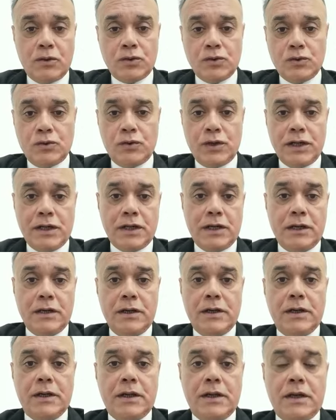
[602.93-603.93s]
also renal
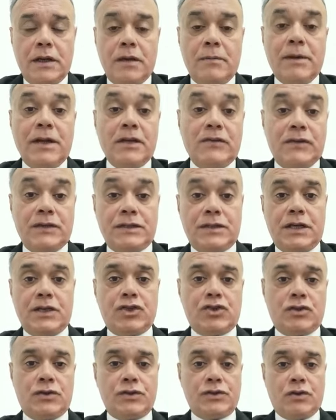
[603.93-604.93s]

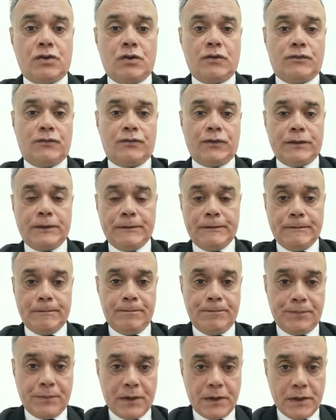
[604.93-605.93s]
manifestations of
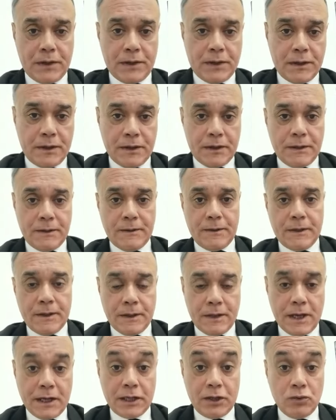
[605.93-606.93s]

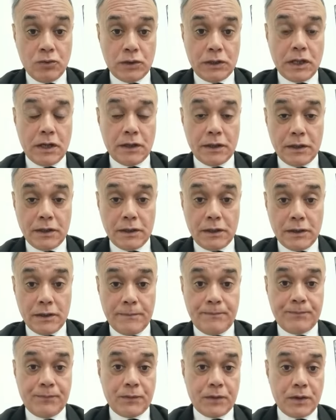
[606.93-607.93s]
acute lung
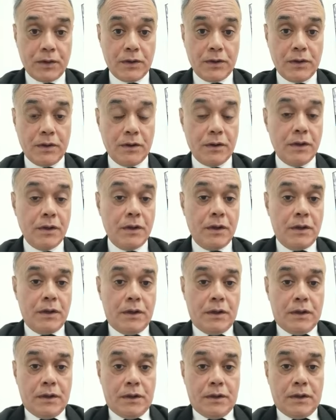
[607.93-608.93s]

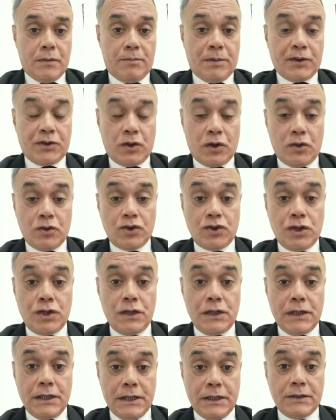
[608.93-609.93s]

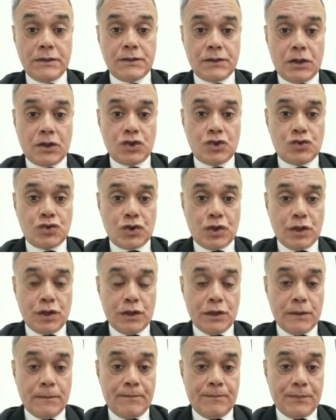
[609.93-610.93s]
pathology in such
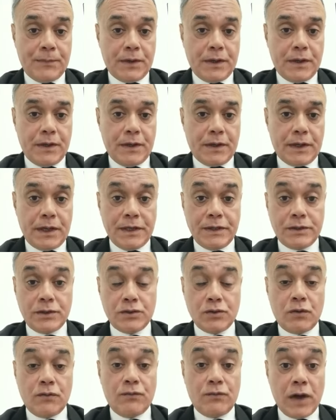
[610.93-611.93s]

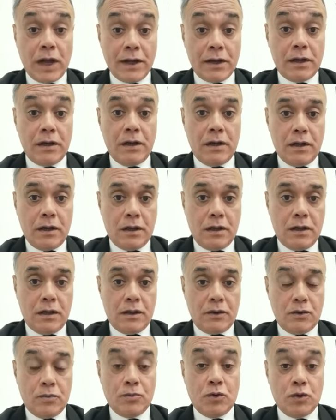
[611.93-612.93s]
cases of viral
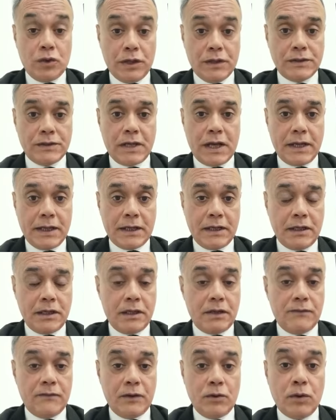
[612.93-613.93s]
pneumonias, like in
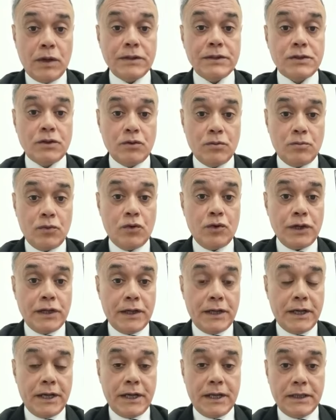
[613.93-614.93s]
influenza
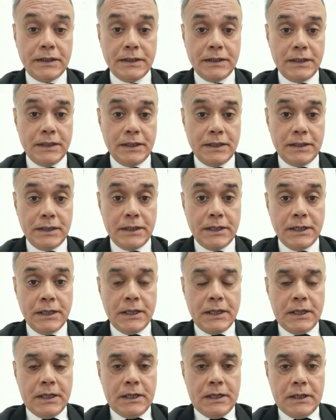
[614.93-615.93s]
pneumonia and in
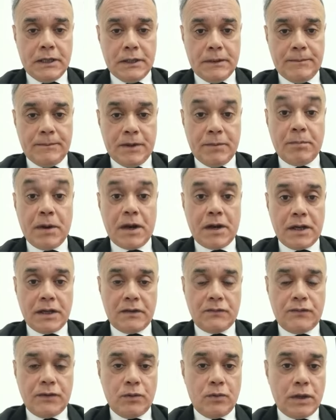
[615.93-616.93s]

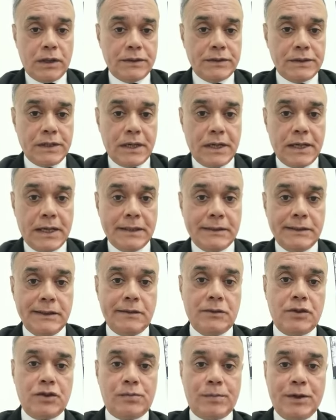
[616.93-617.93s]
parainfluenza and
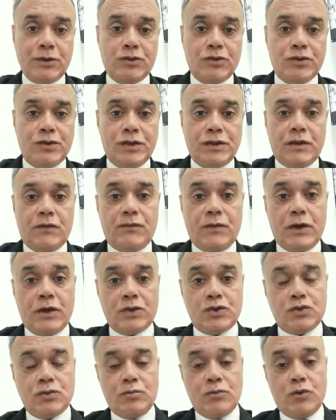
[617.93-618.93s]
in respiratory syncytial
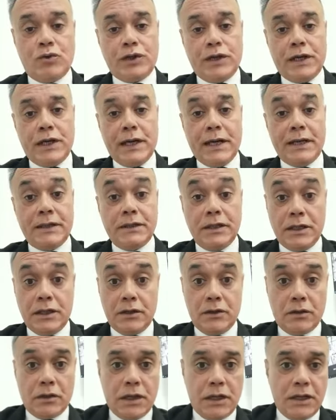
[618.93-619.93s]
virus pneumonia and
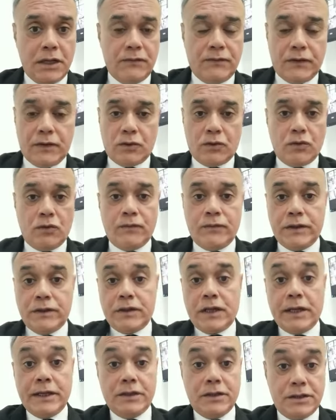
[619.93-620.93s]
in even
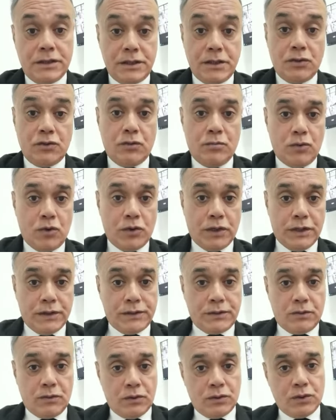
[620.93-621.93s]
COVID-19
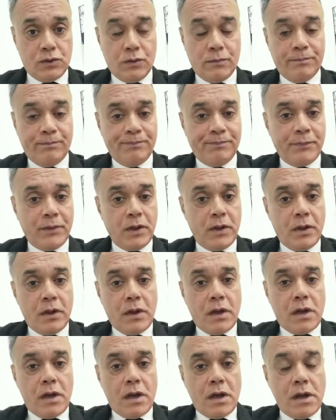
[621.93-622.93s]
pneumonias also.
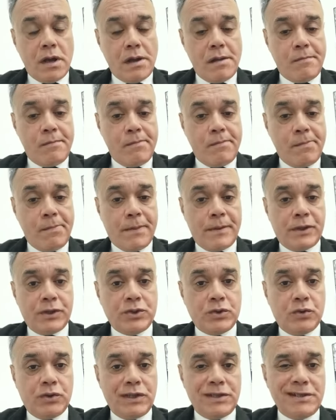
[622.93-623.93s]

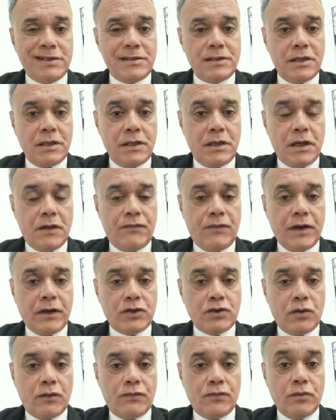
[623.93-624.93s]
So this is the
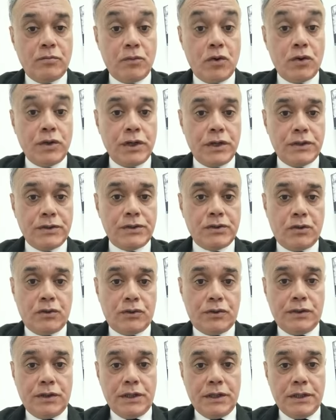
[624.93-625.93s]
effects of pneumonias
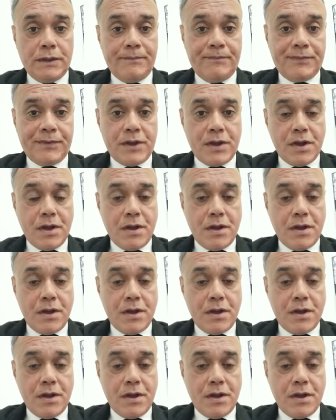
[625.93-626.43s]
on the